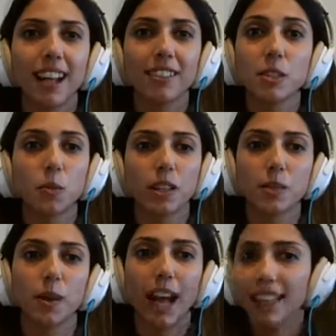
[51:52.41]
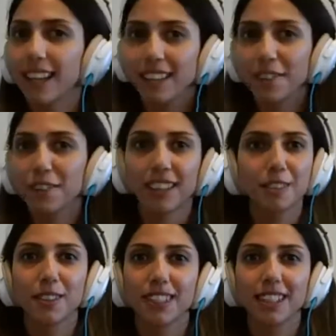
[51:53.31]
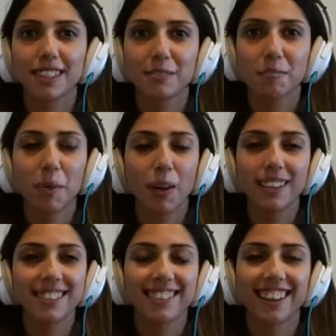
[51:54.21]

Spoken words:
else wants to add anything to this point,